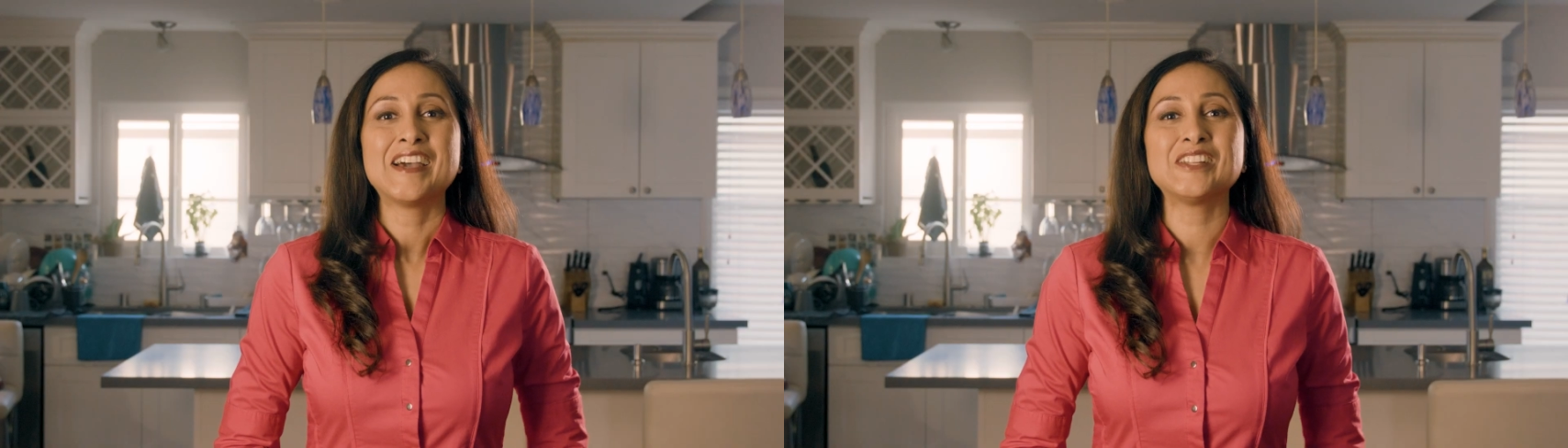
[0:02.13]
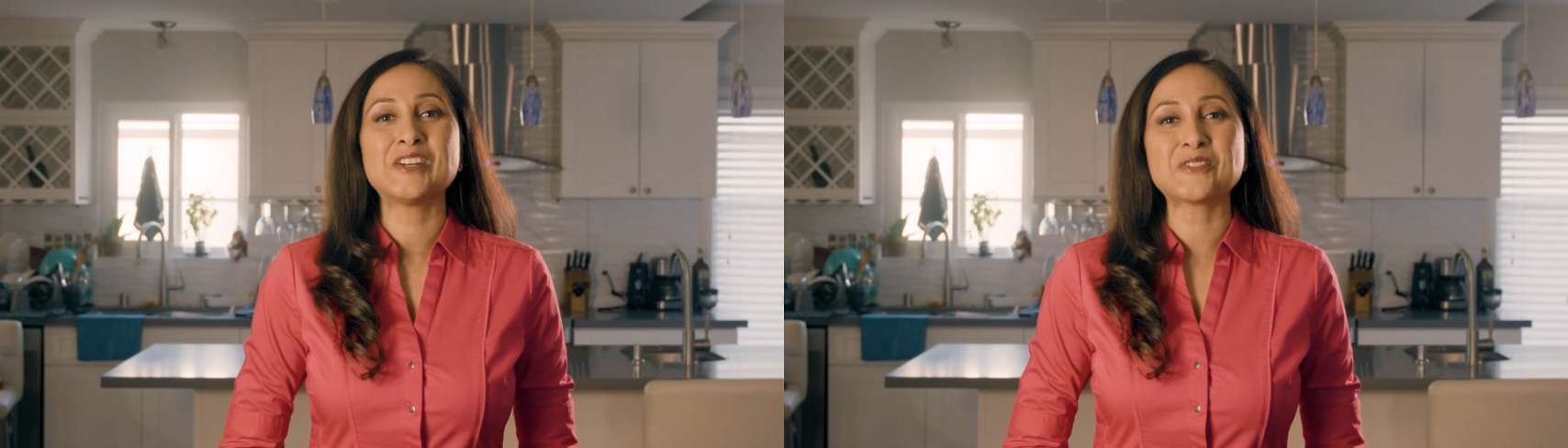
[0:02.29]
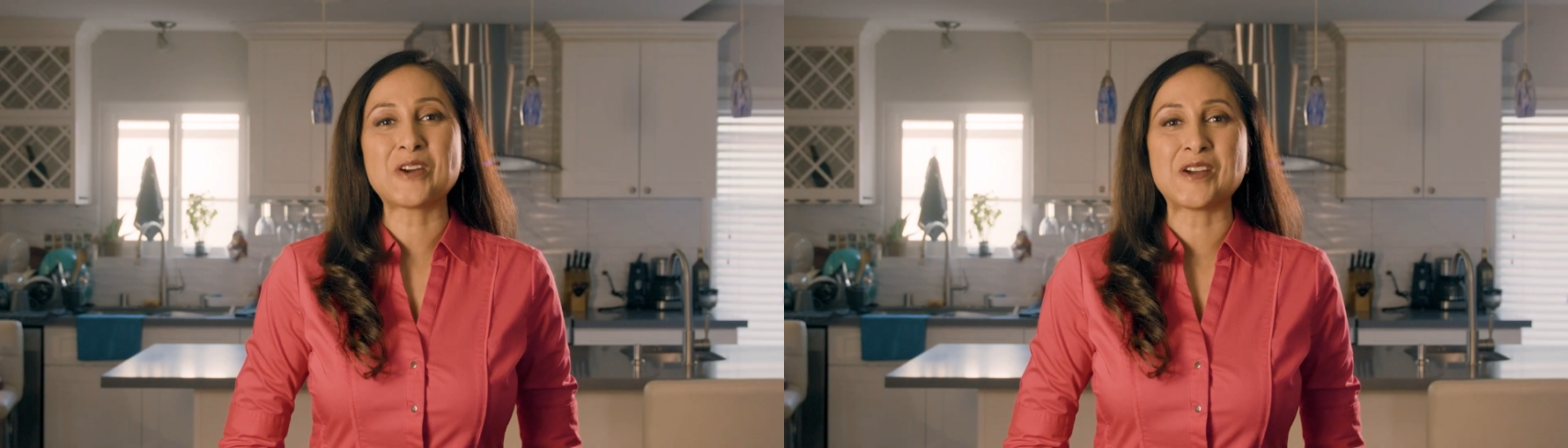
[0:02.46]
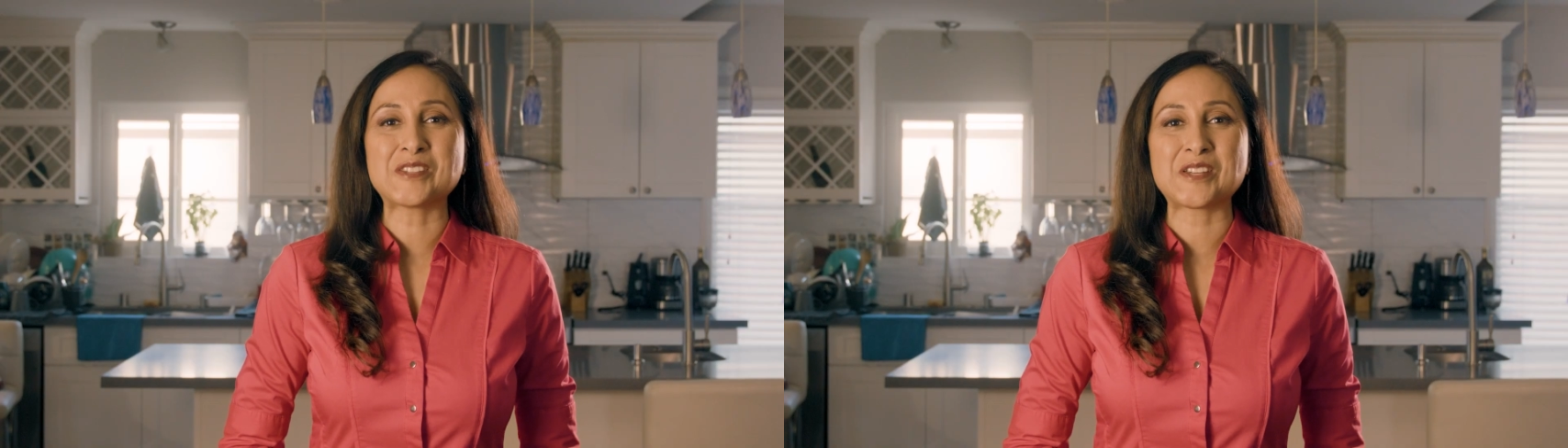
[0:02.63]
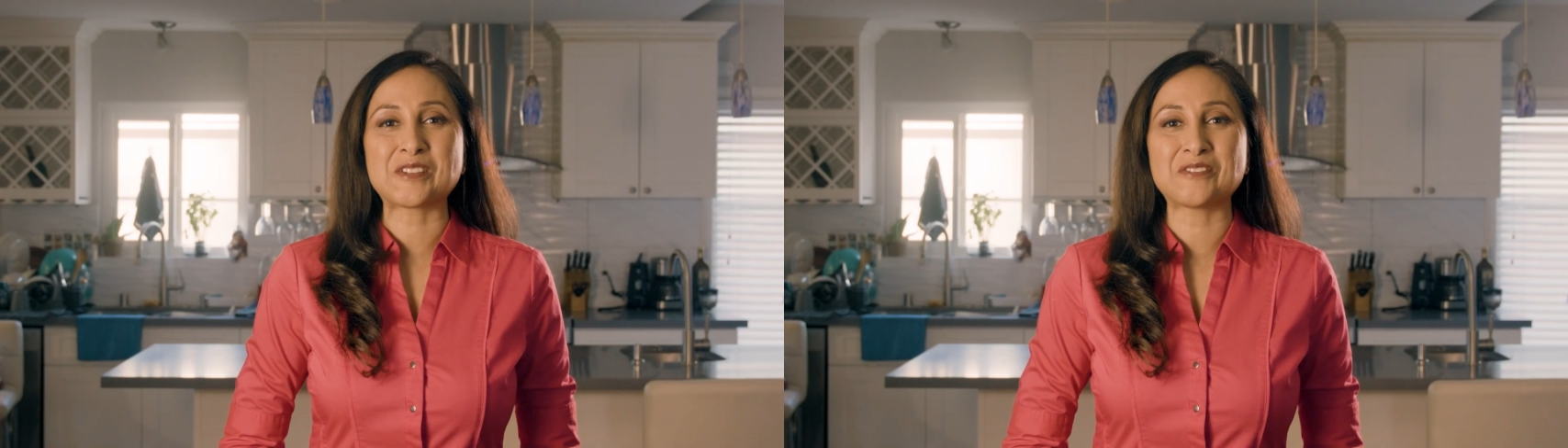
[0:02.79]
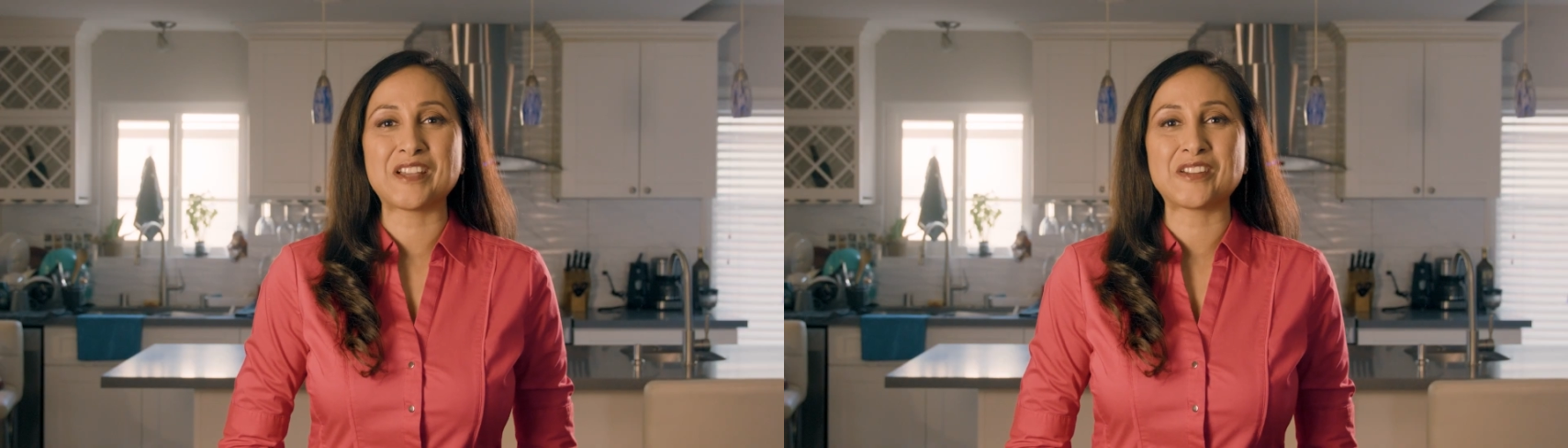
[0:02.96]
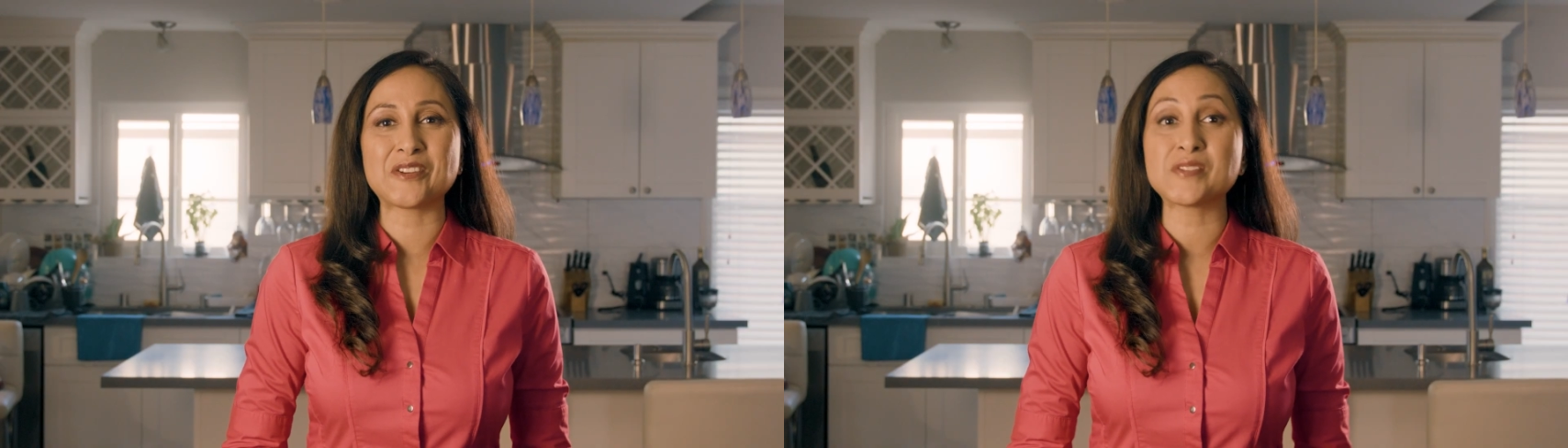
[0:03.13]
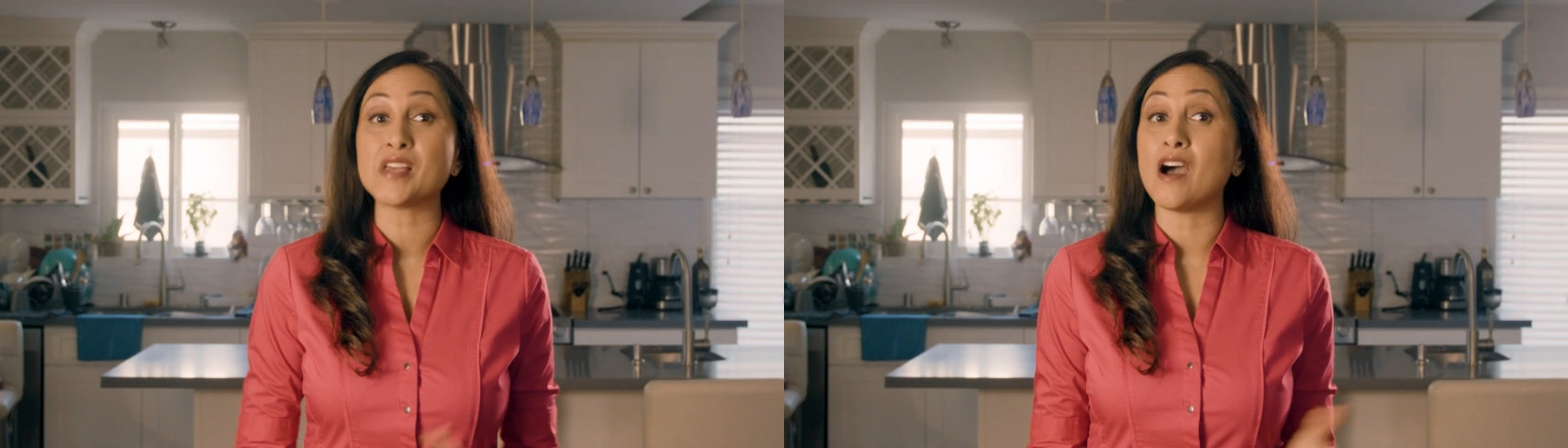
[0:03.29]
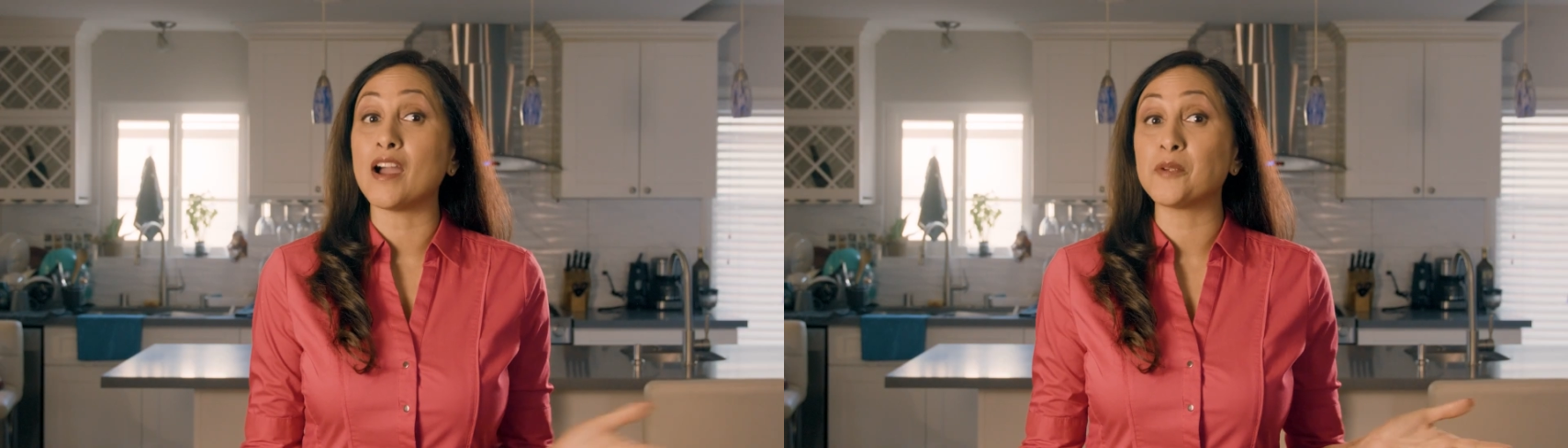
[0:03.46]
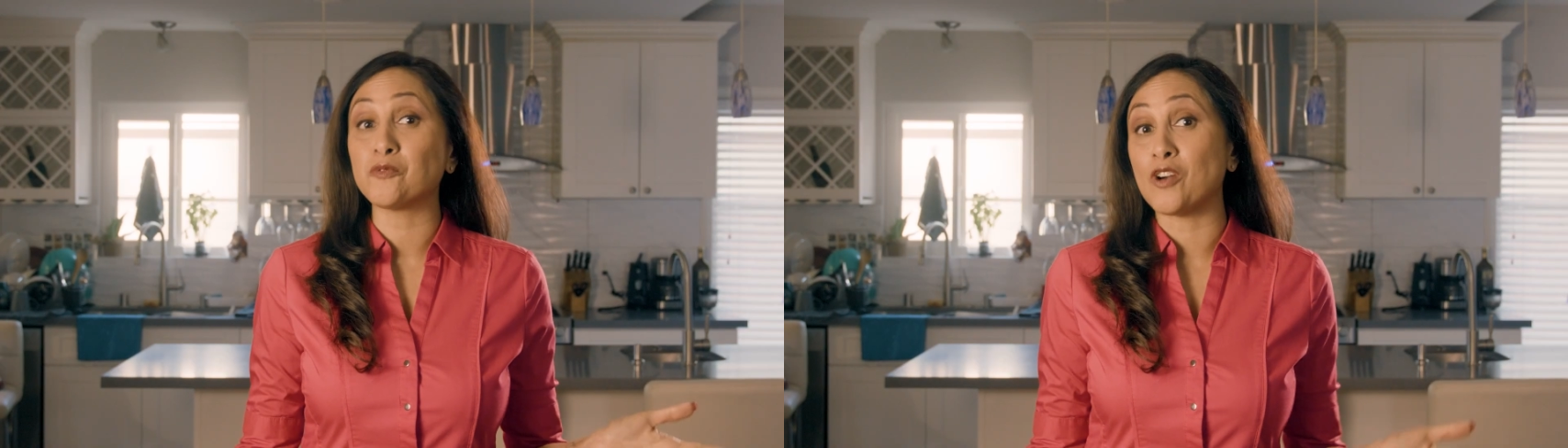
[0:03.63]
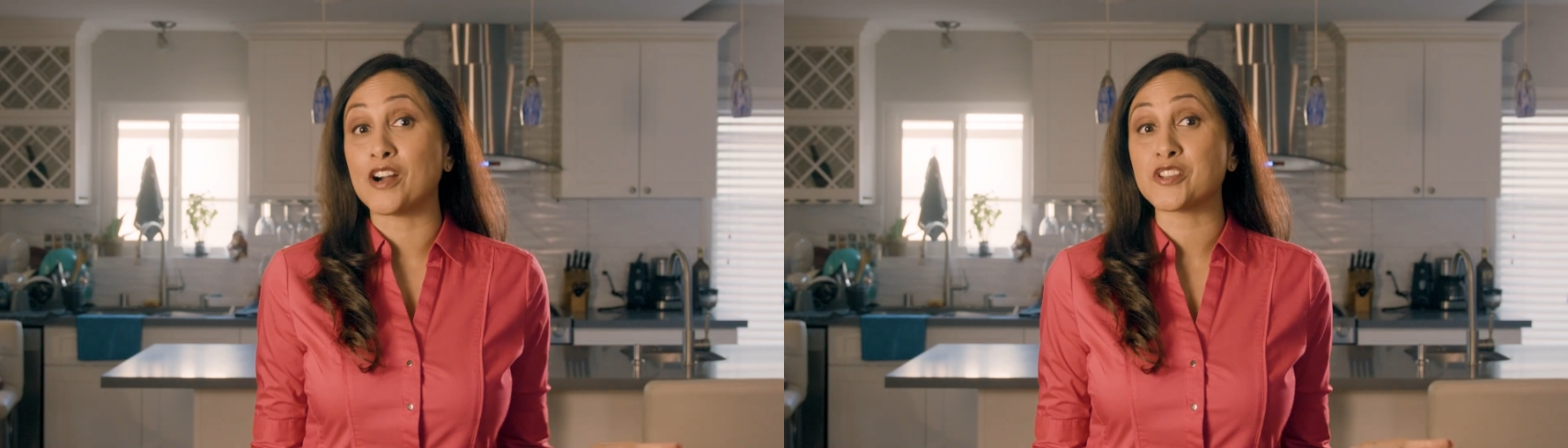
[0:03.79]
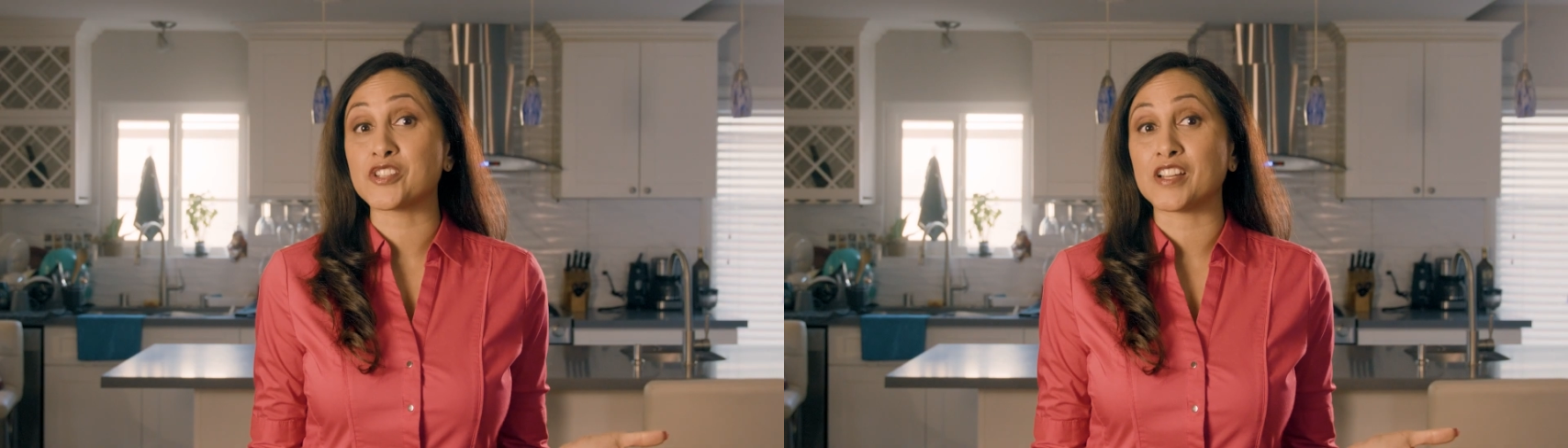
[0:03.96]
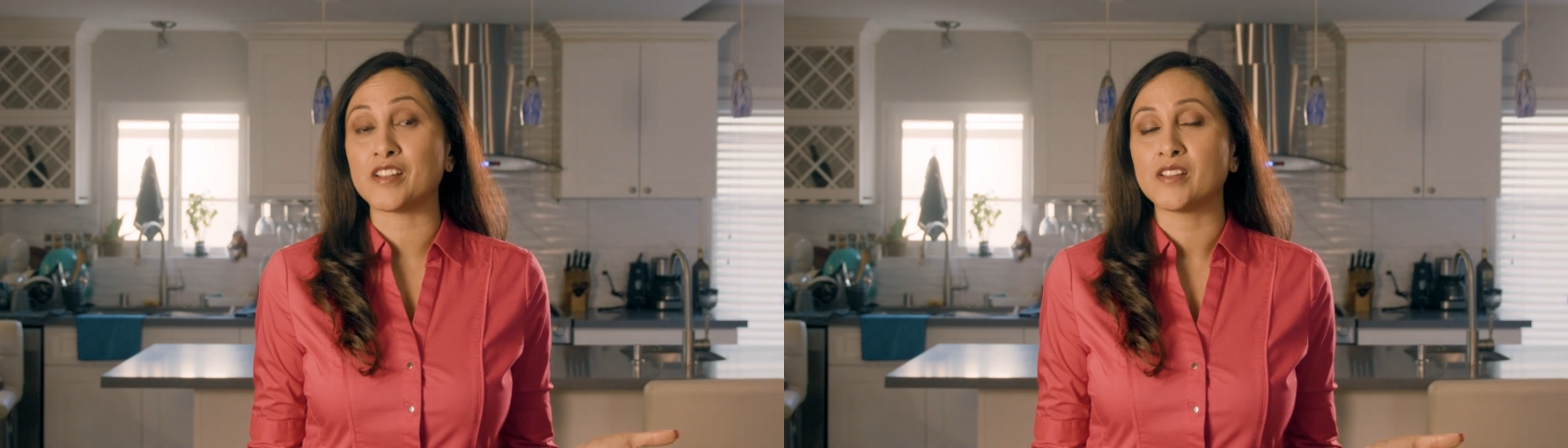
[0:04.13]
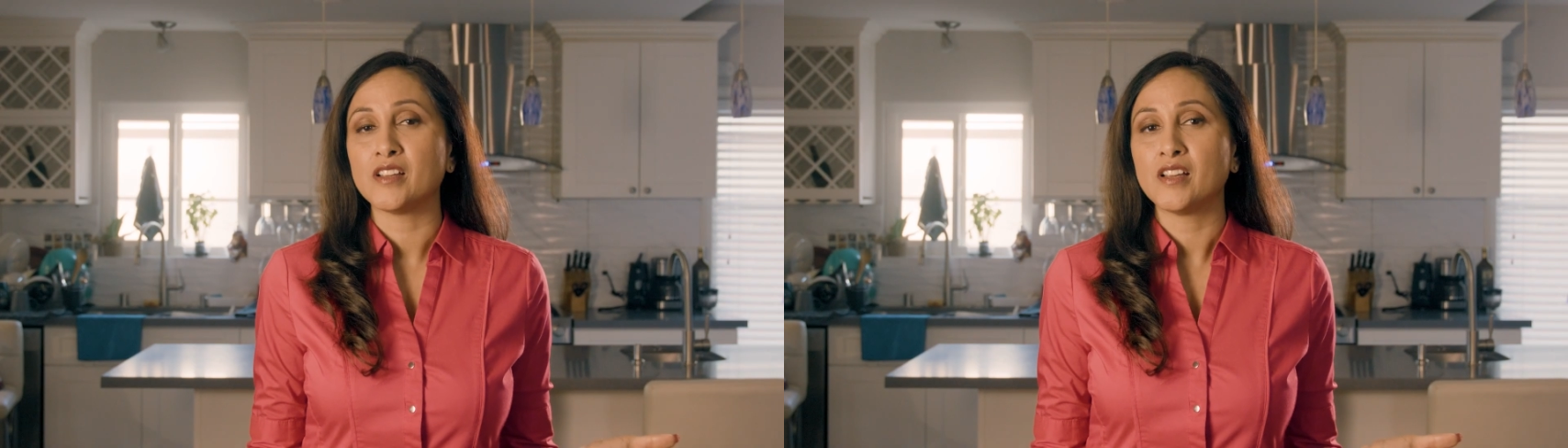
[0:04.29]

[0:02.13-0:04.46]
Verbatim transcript: Hello, content creators. I'm Rasha.